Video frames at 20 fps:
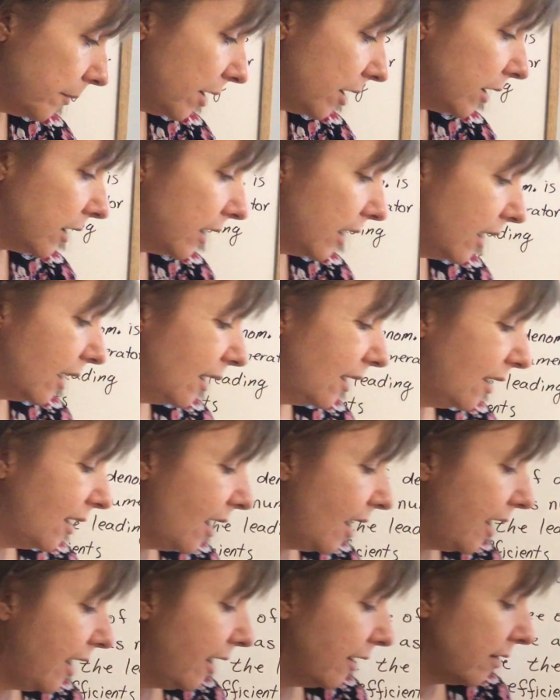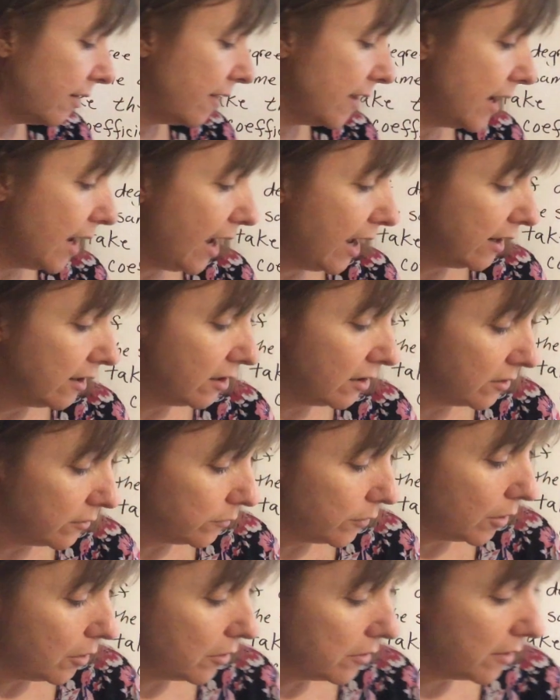Again, at the end
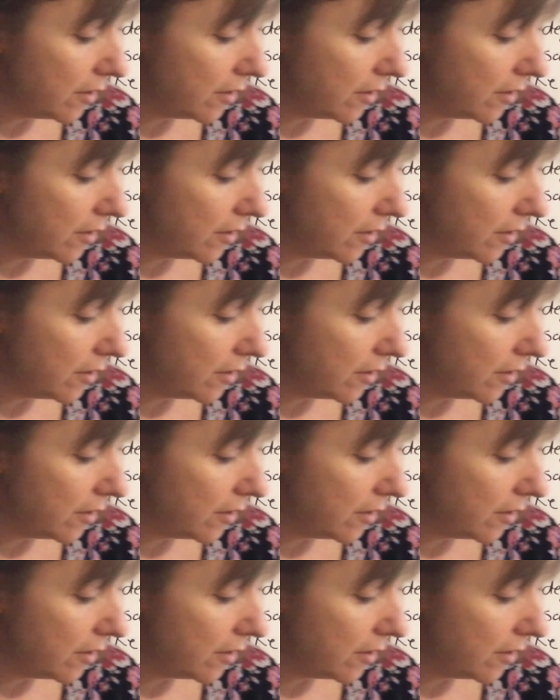of all